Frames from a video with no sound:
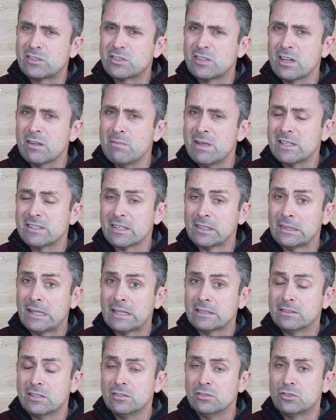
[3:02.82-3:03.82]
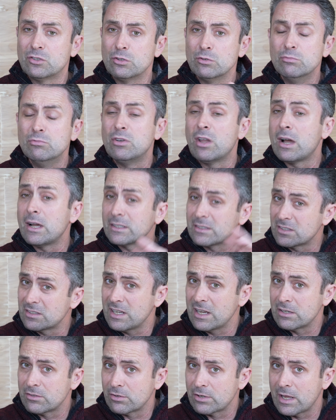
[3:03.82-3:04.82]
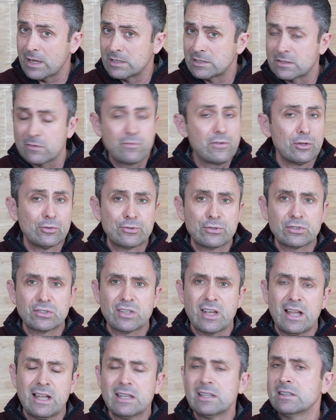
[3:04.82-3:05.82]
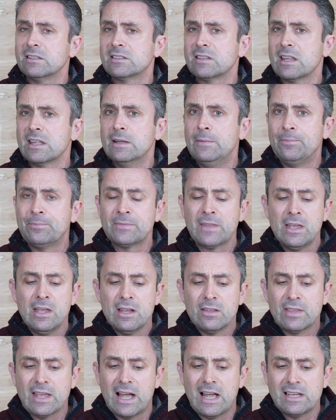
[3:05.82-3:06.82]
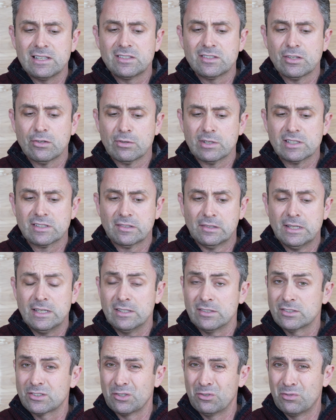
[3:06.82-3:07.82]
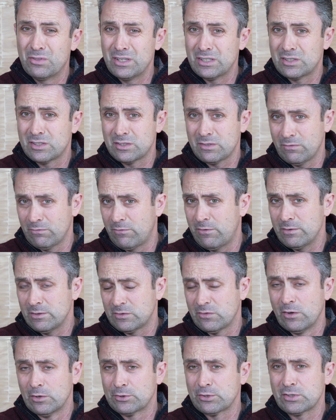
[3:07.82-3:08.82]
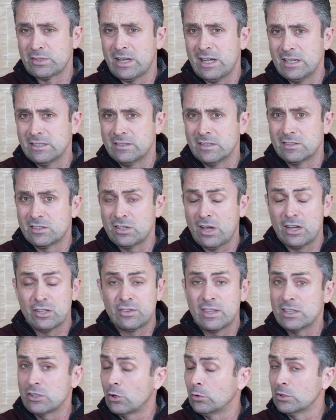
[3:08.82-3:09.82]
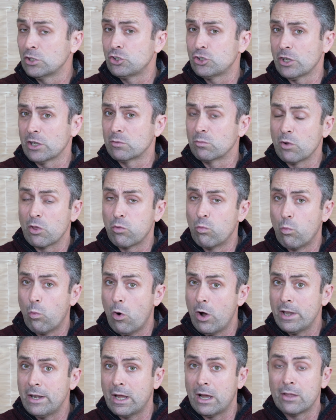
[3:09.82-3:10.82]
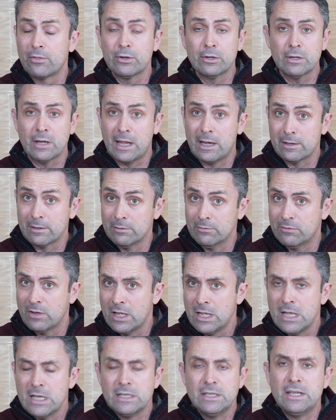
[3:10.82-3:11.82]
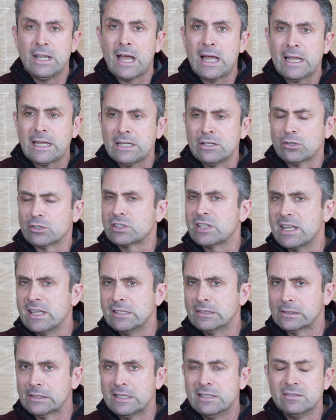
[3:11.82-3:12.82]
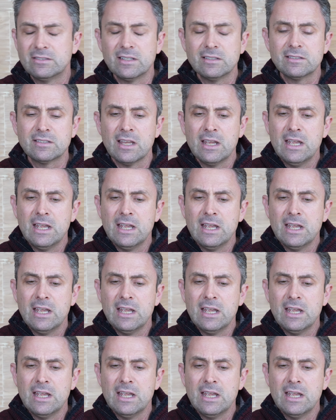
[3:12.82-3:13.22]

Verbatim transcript: Sigma has elected to not standardize the filter size in the iSeries lens. So this filter size is, I think, only shared with one other out of 9 or 10 lenses,